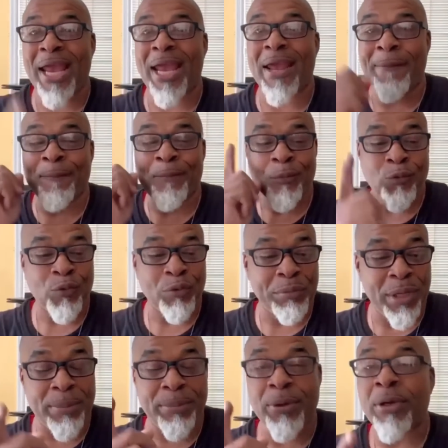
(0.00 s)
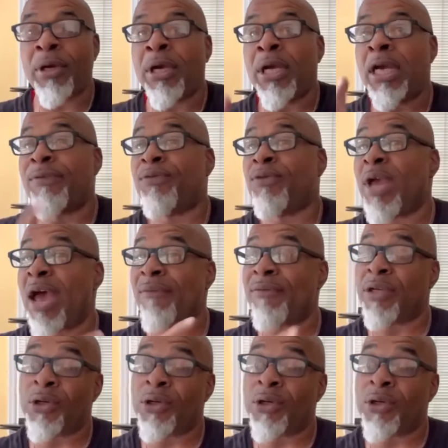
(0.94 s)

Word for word: And remember, if you have